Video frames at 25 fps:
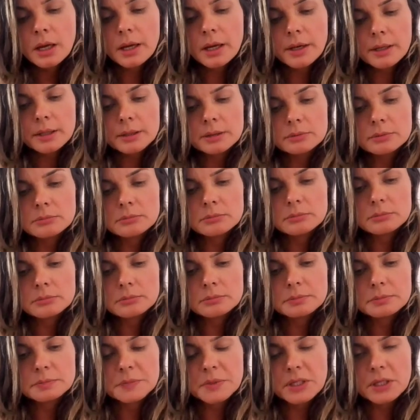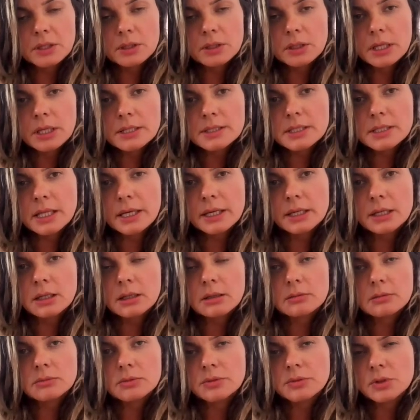But it's like
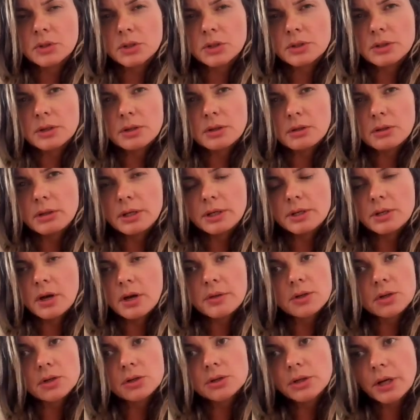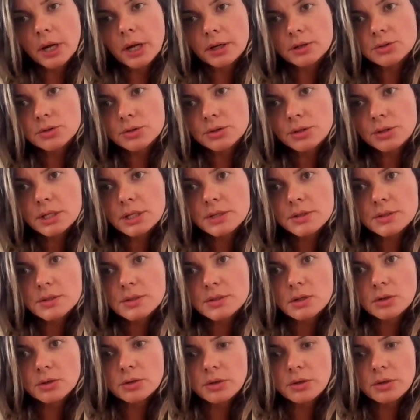in other countries,
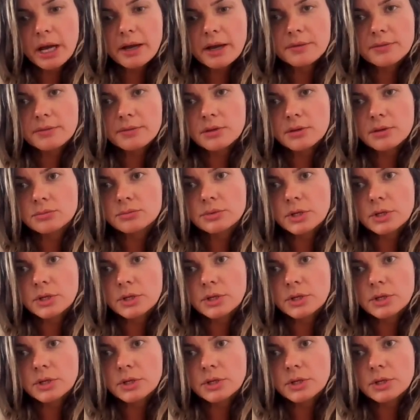so you have the